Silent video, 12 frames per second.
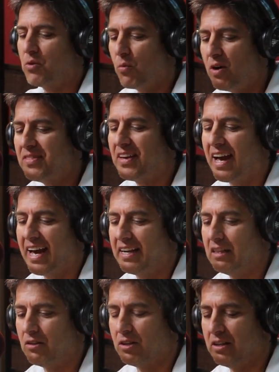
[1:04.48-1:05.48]
the one thing I had
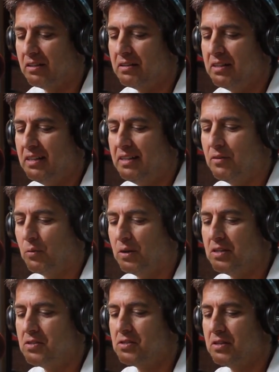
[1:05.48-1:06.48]
to learn
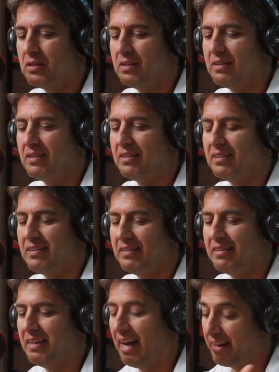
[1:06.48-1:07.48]
was
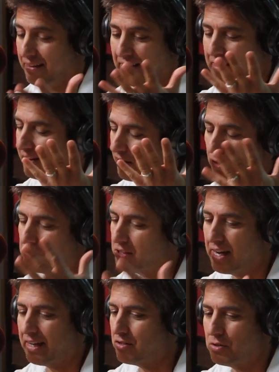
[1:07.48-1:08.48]
the old
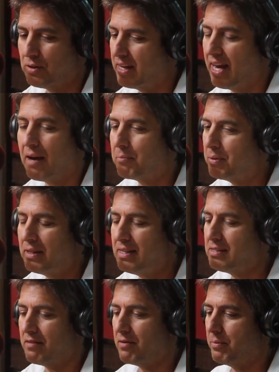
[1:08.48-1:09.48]
saying is you can't
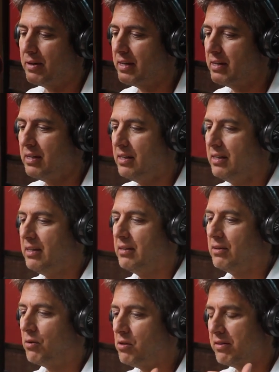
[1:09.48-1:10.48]
please everybody
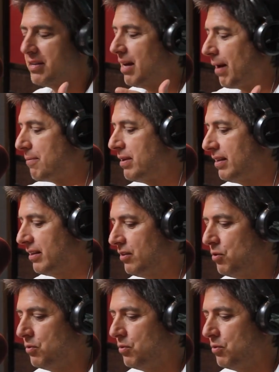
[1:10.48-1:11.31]
all the time. I mean,